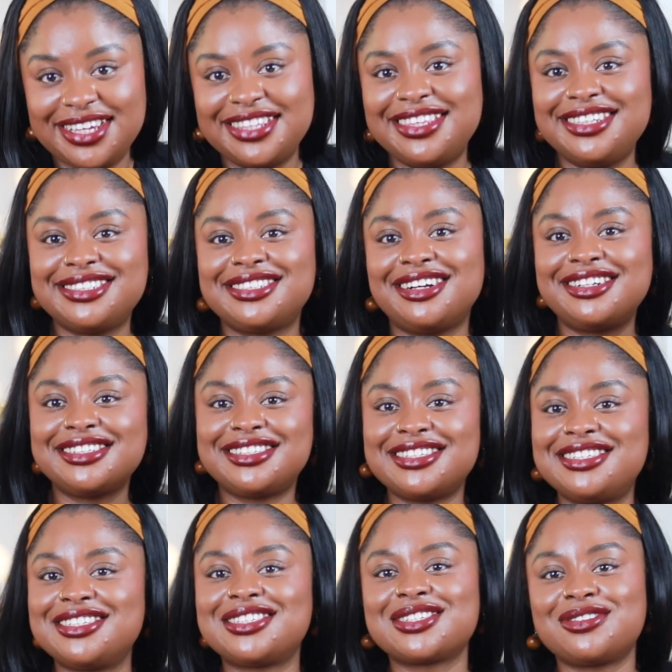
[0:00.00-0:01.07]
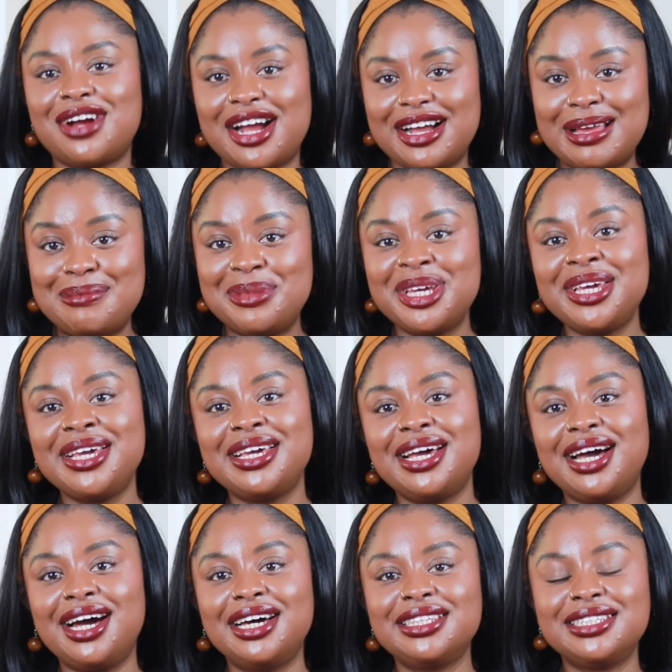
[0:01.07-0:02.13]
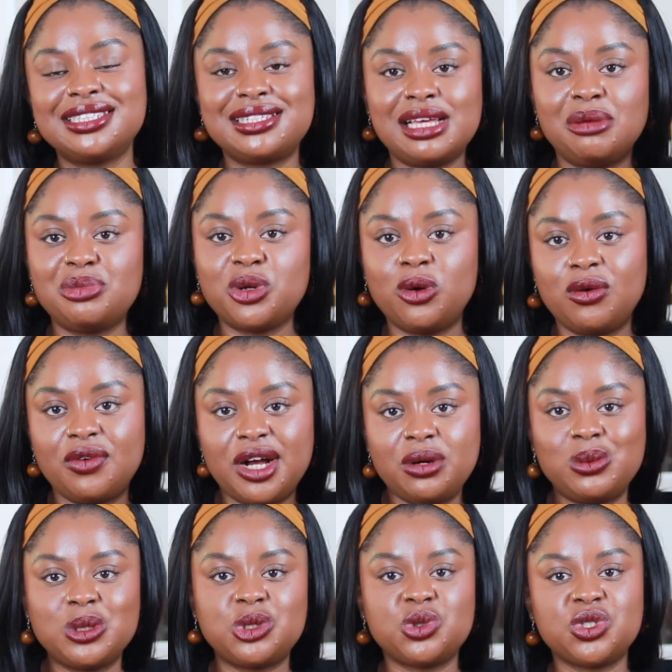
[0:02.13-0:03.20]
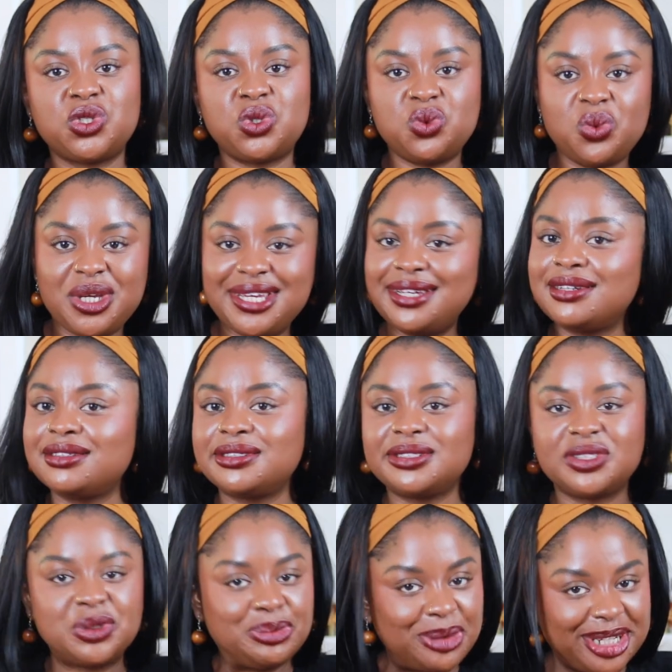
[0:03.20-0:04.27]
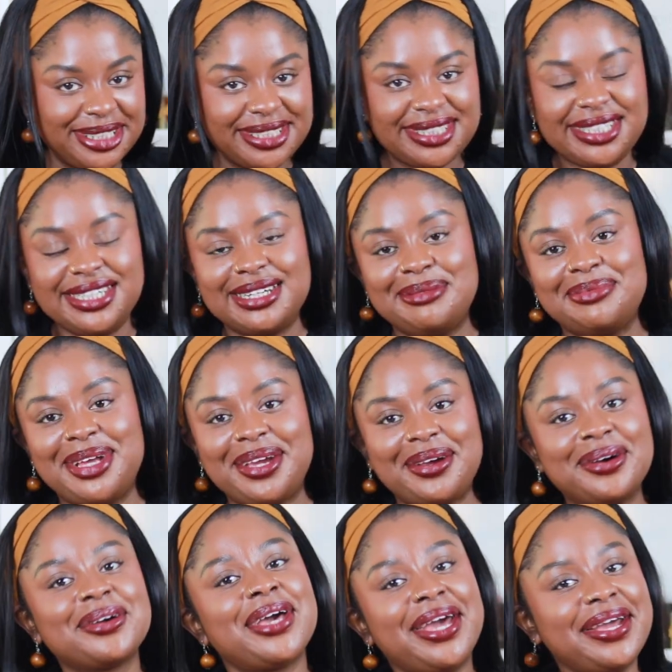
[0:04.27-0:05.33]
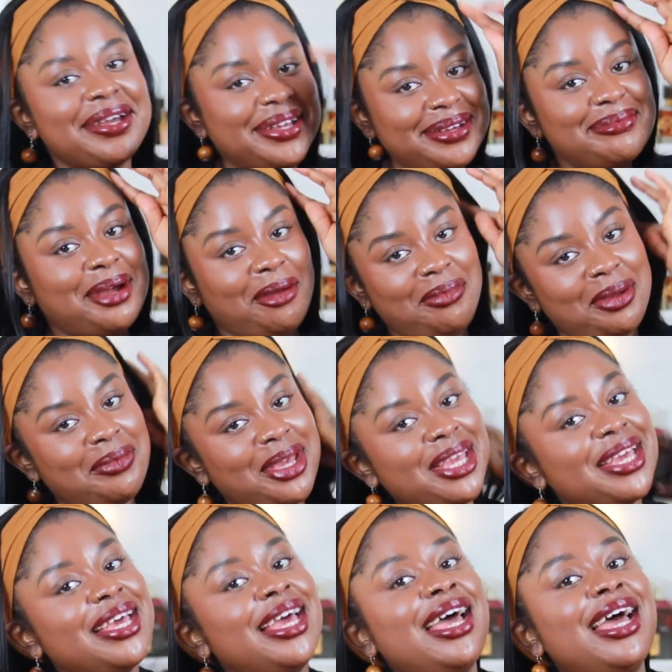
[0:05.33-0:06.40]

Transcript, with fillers: And they started to describe uh, the scent profile, which was sweet and a little spicy, and I'm like, okay, it might be me.